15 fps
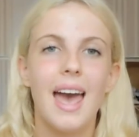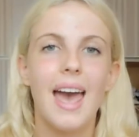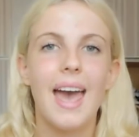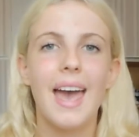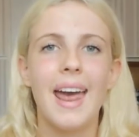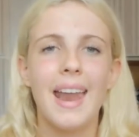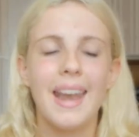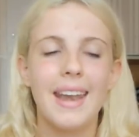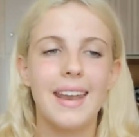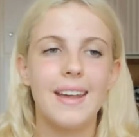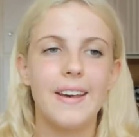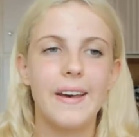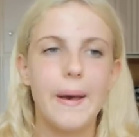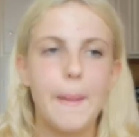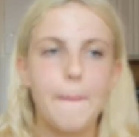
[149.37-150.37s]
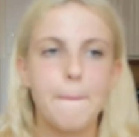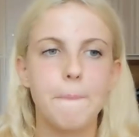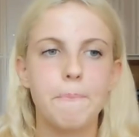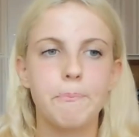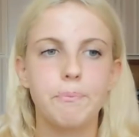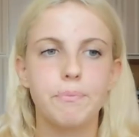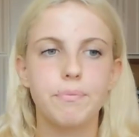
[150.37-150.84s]

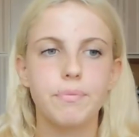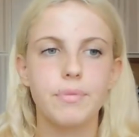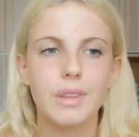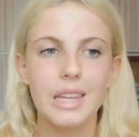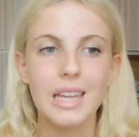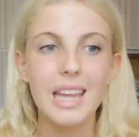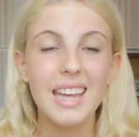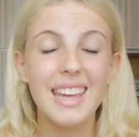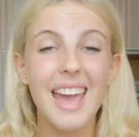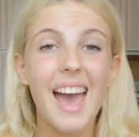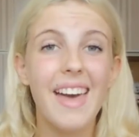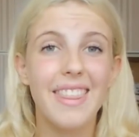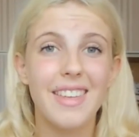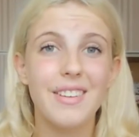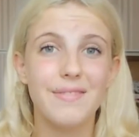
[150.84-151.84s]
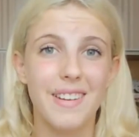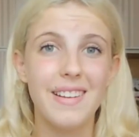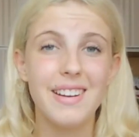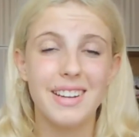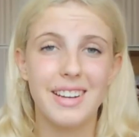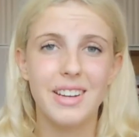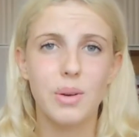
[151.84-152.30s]
And yeah, they're
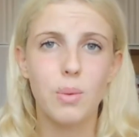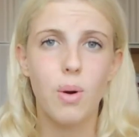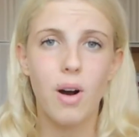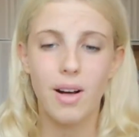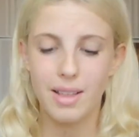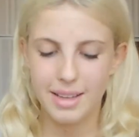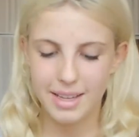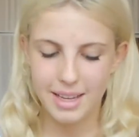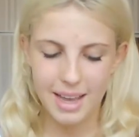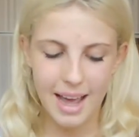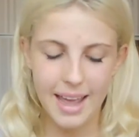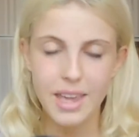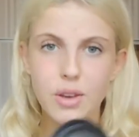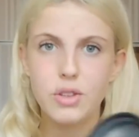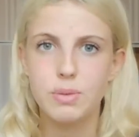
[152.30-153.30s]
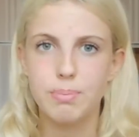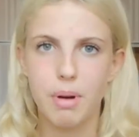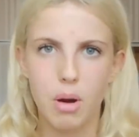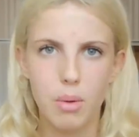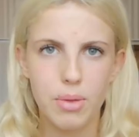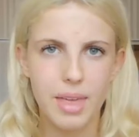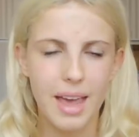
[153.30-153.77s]
very good quality. I use
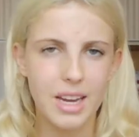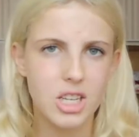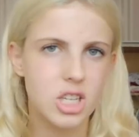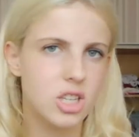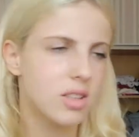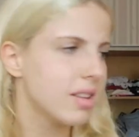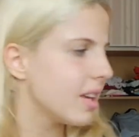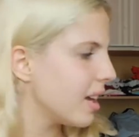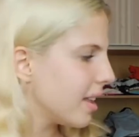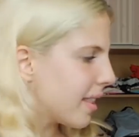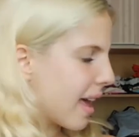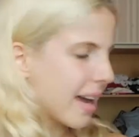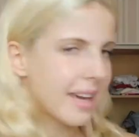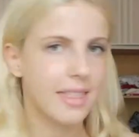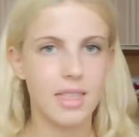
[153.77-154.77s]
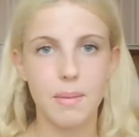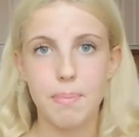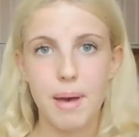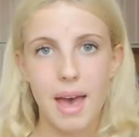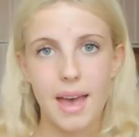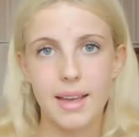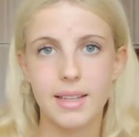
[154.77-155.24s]
both actually, like it
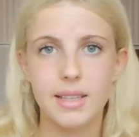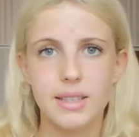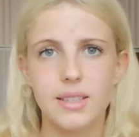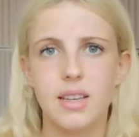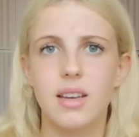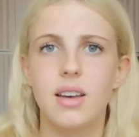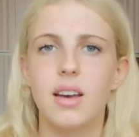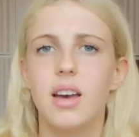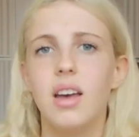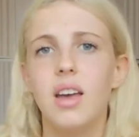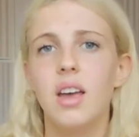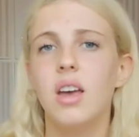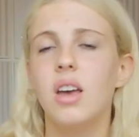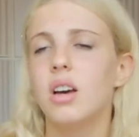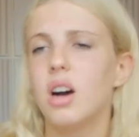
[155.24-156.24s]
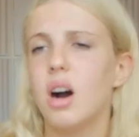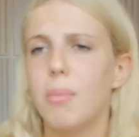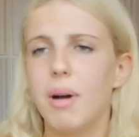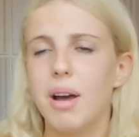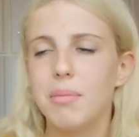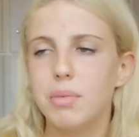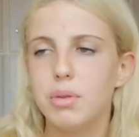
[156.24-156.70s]
depends on
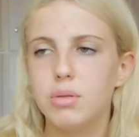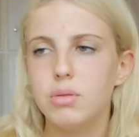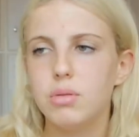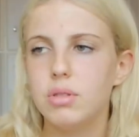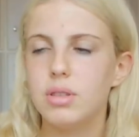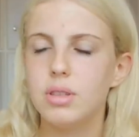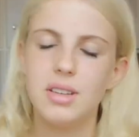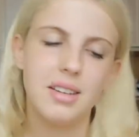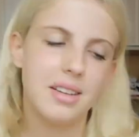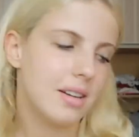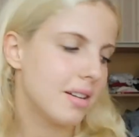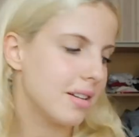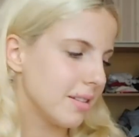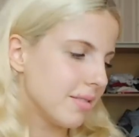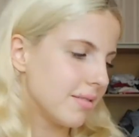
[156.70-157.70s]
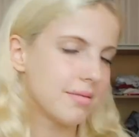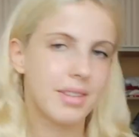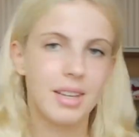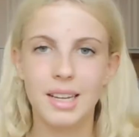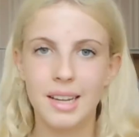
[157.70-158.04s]
my mood, on